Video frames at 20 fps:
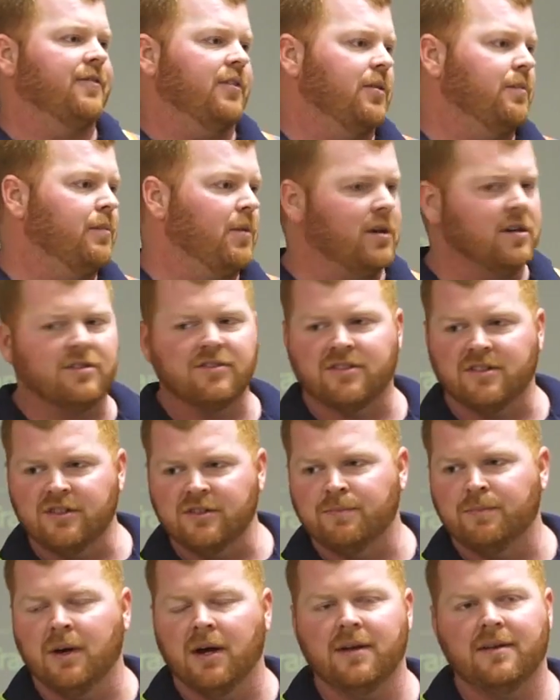for
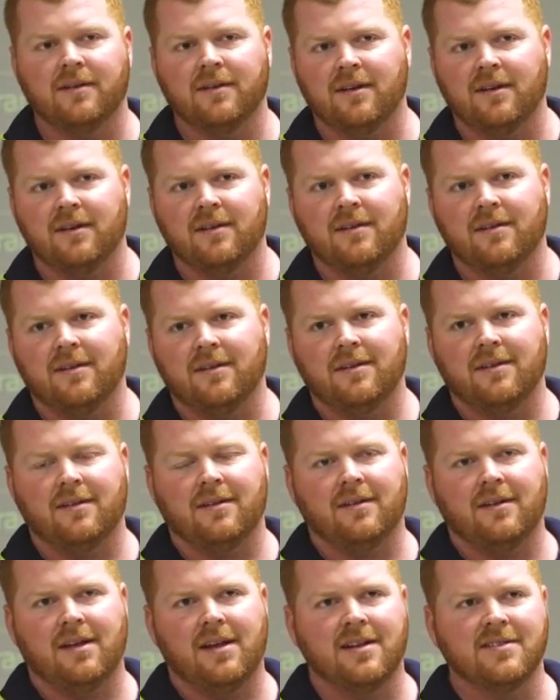emergencies, but
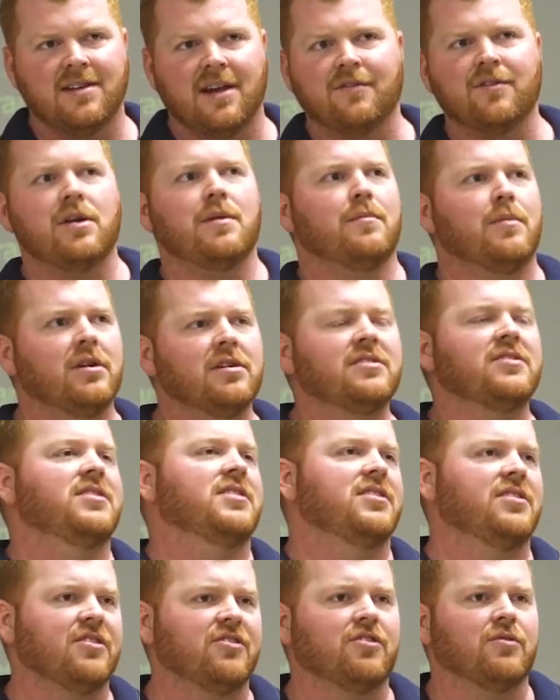is every
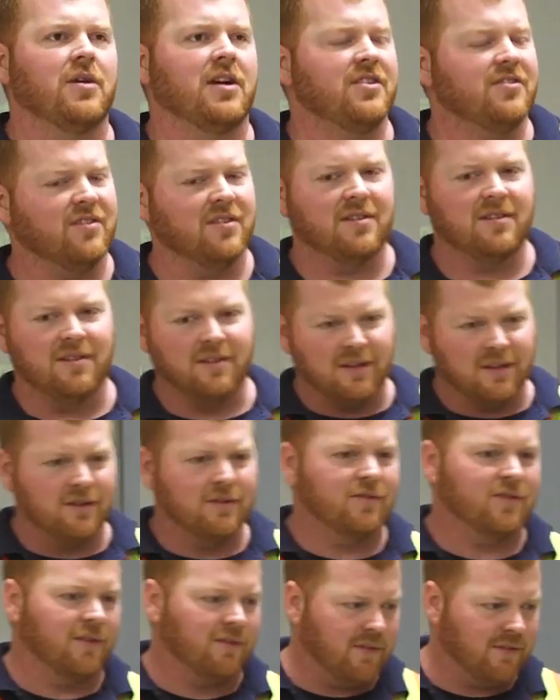emergency situation the
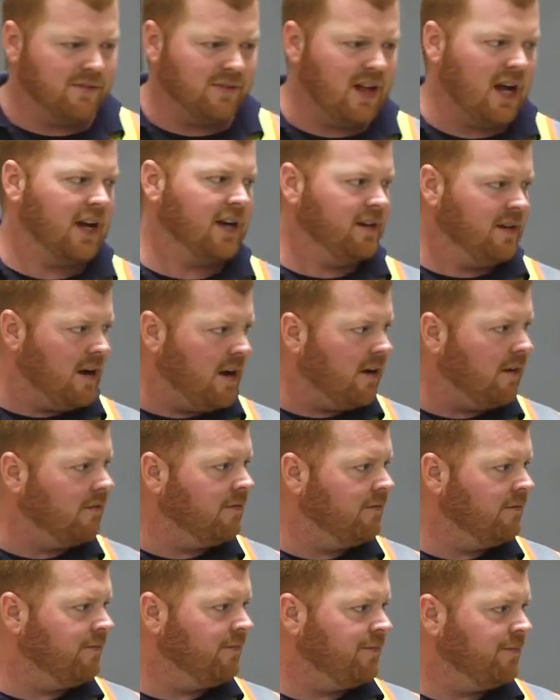use of a flag? No.
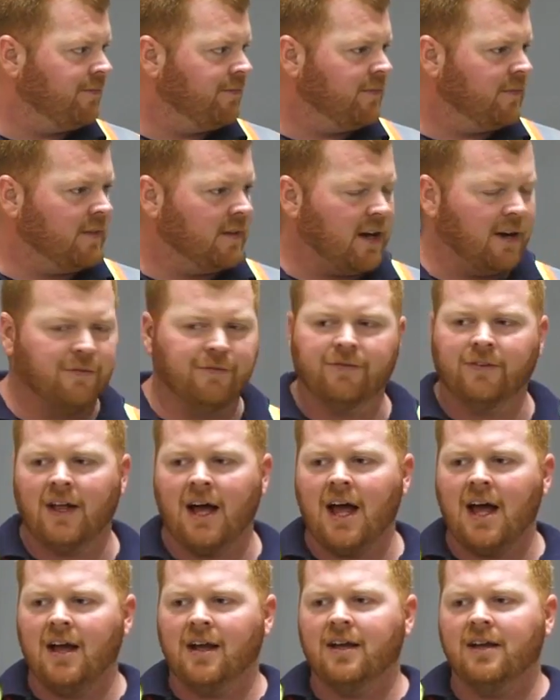A
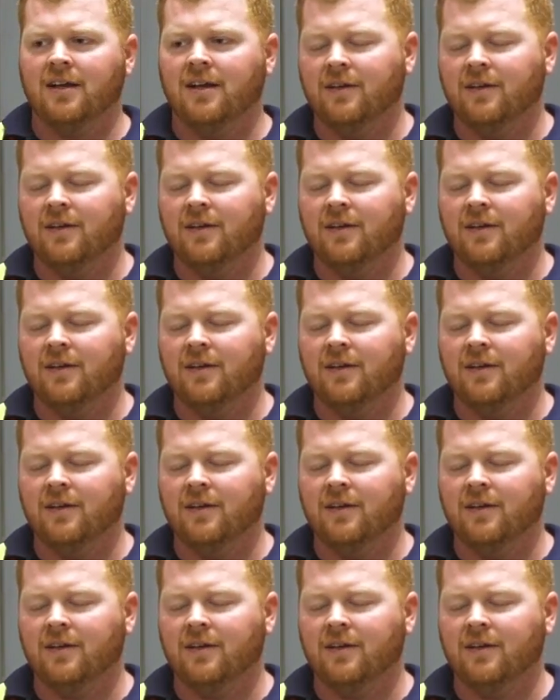flag